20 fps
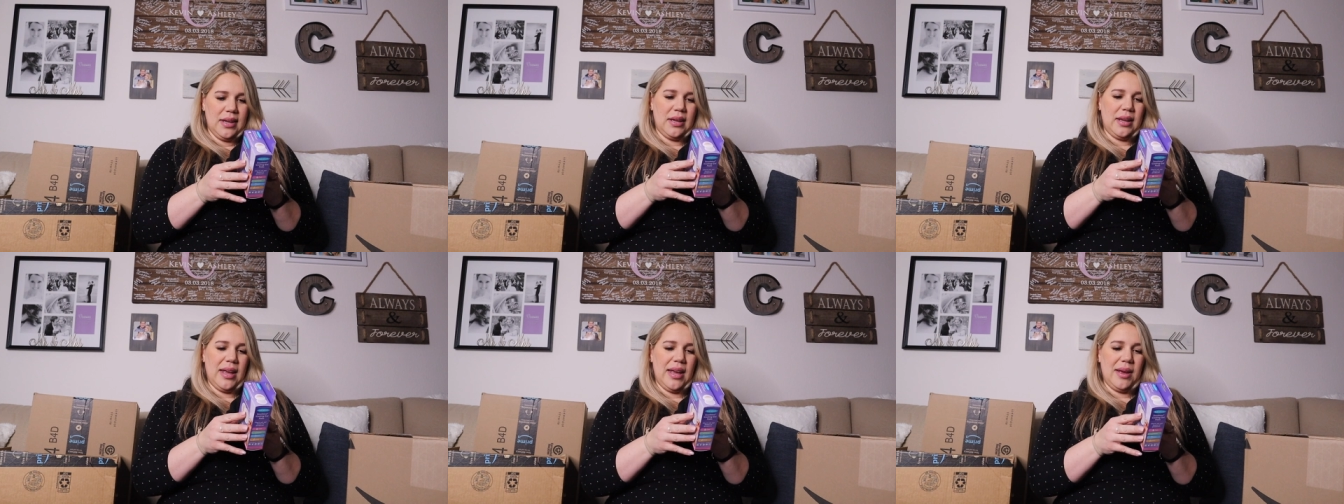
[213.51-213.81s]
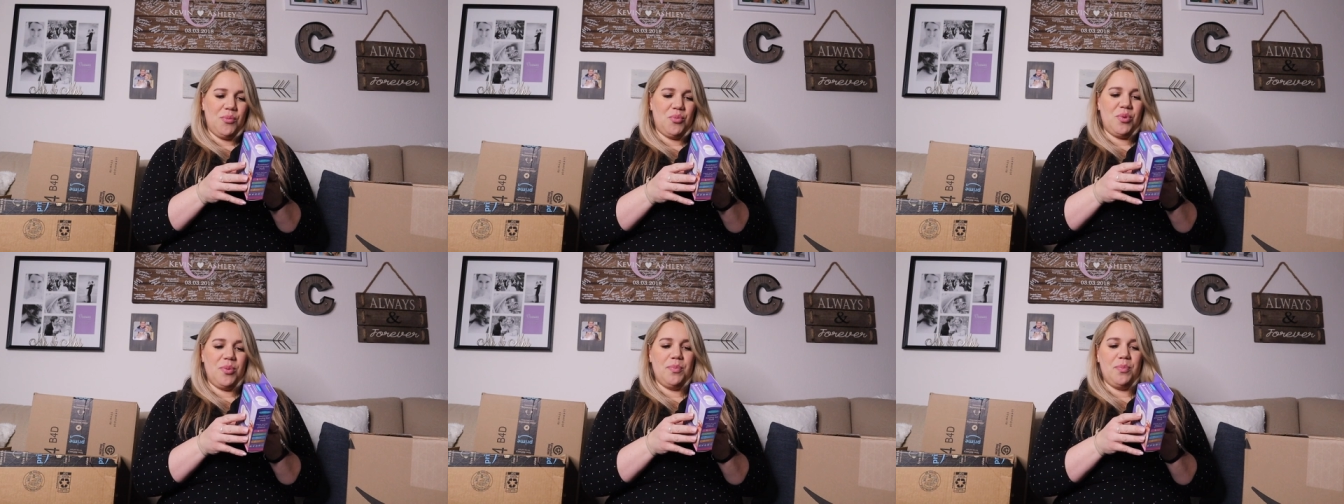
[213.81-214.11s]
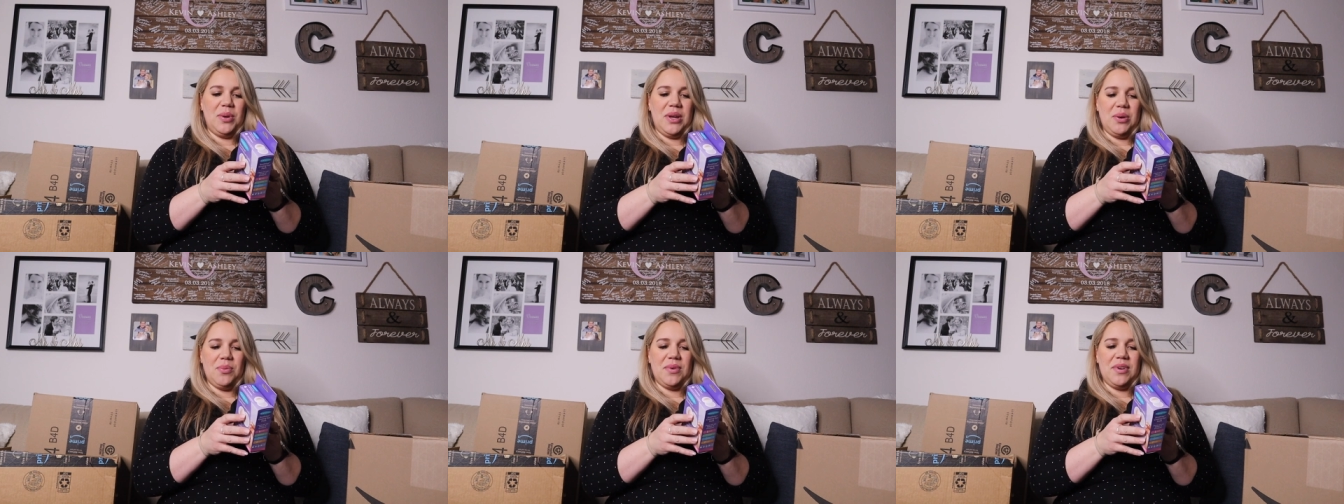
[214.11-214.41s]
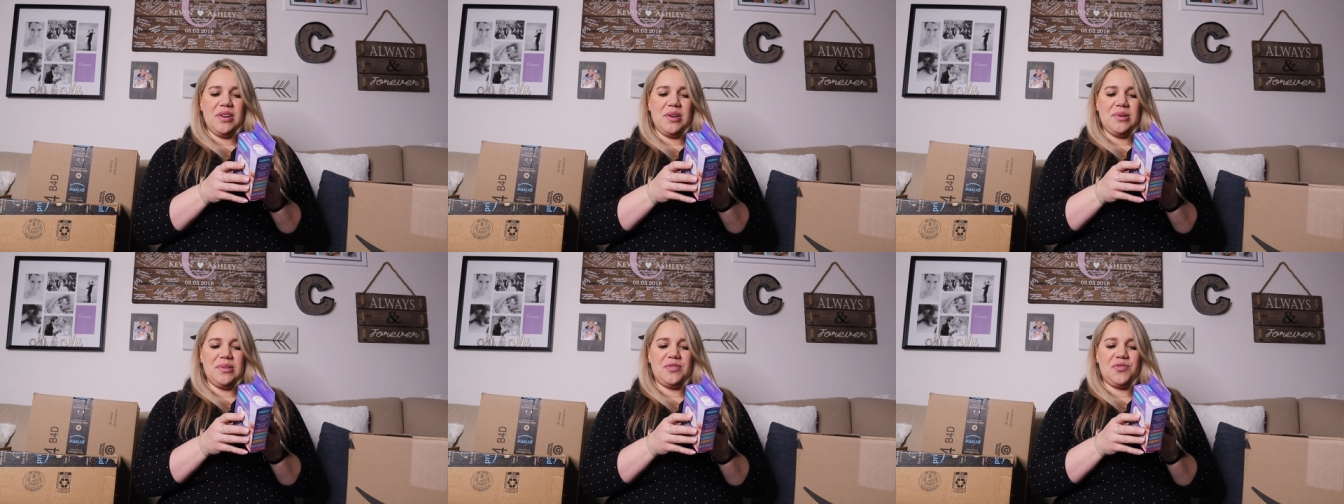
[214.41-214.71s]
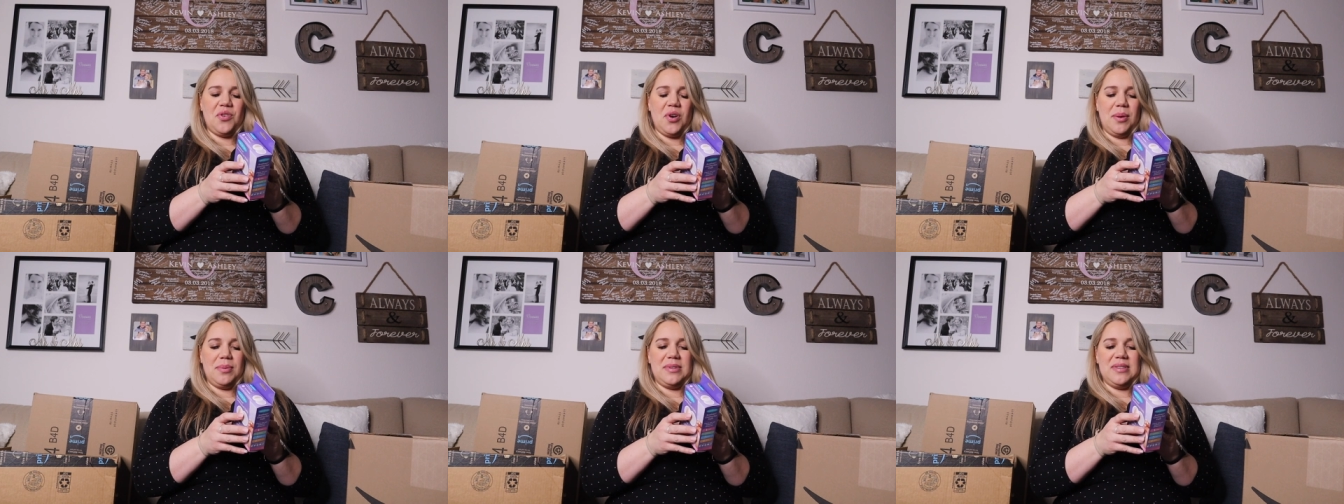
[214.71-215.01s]
Can be reused
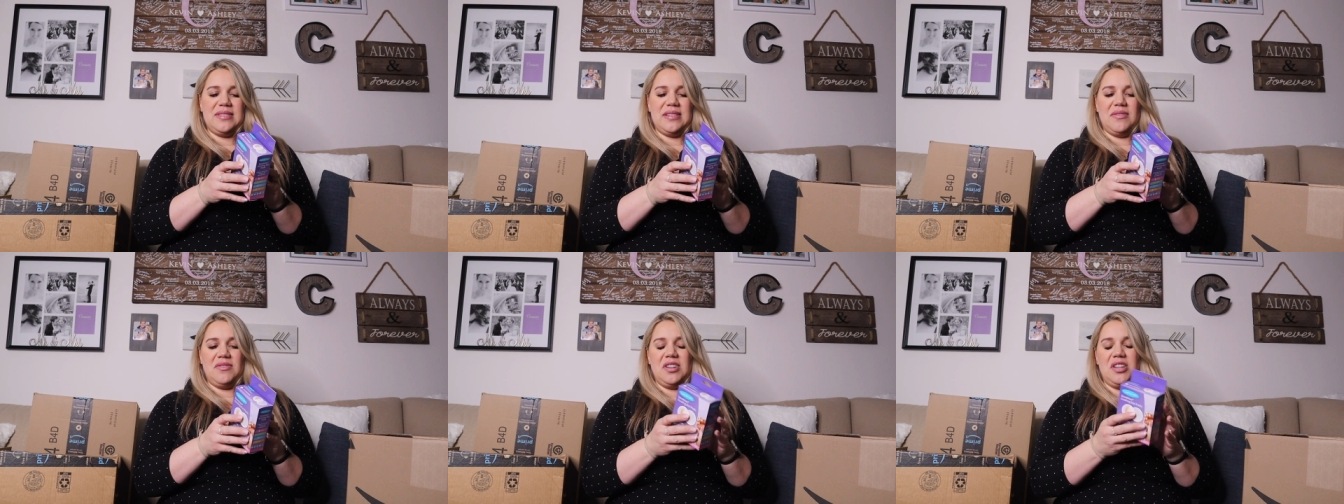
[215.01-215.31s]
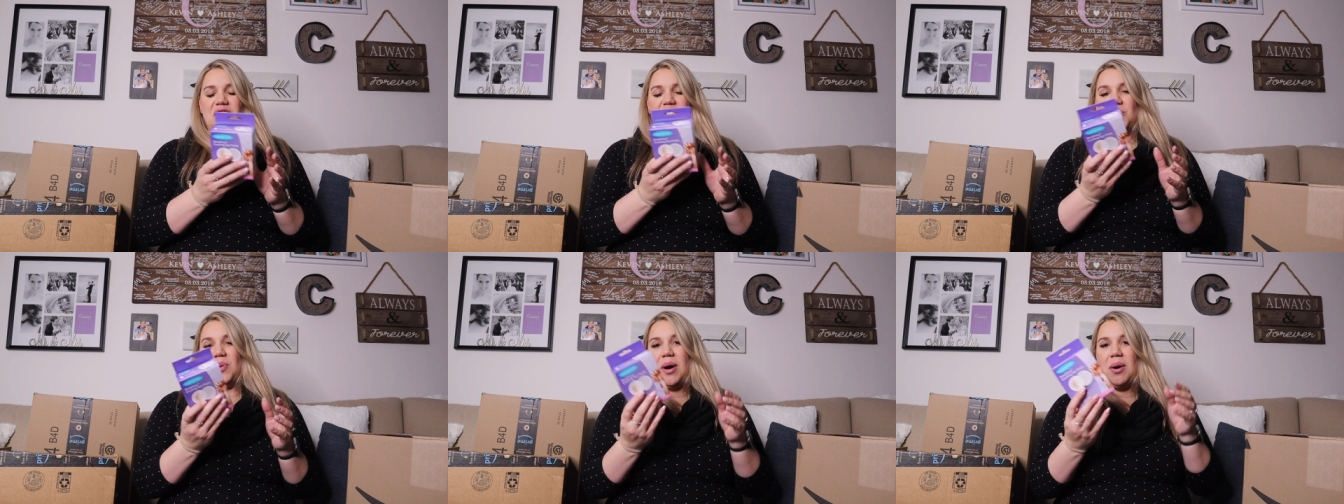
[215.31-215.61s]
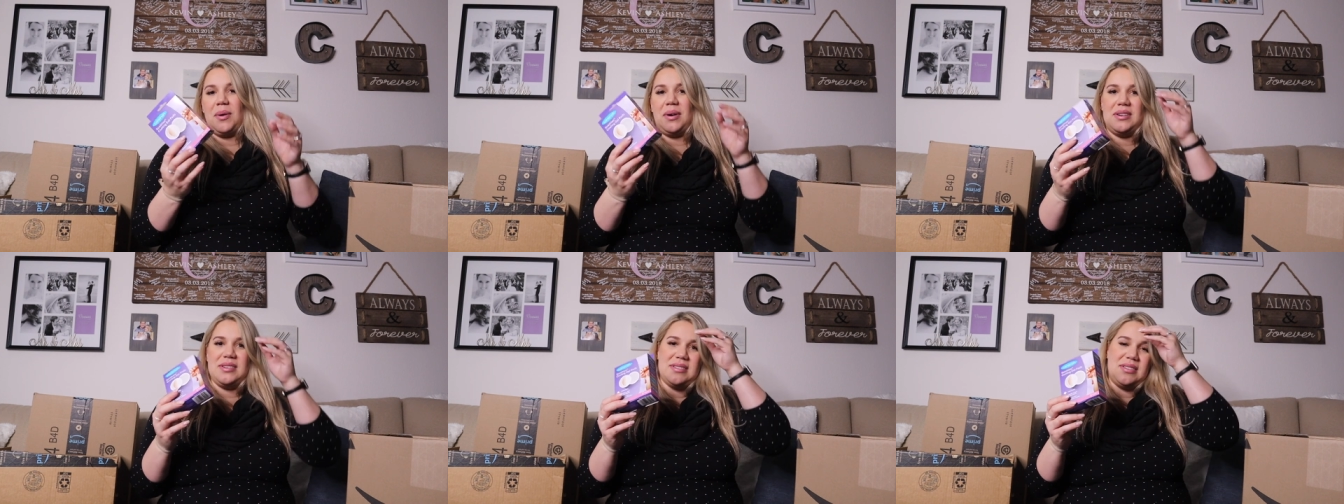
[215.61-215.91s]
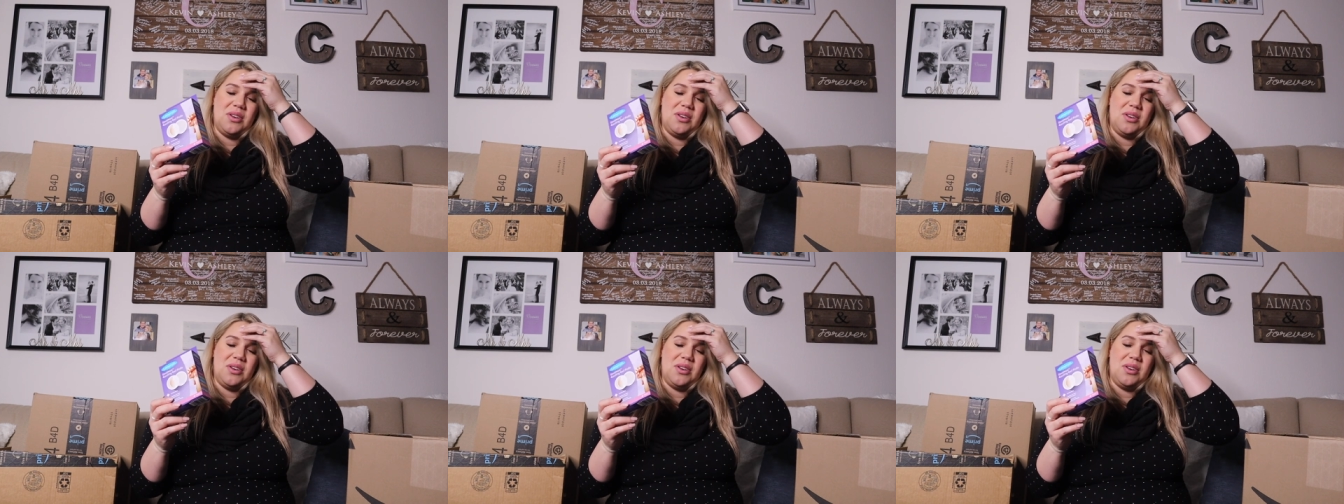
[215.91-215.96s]
for up to 72 hours.